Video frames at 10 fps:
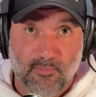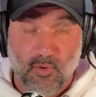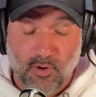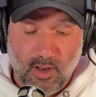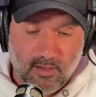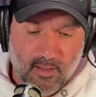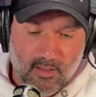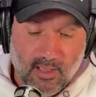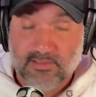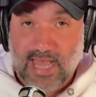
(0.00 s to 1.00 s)
moron.
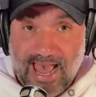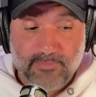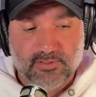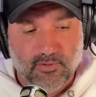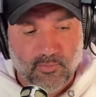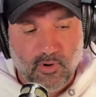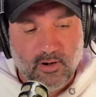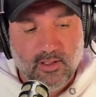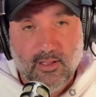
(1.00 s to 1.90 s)
I was an absolute moron.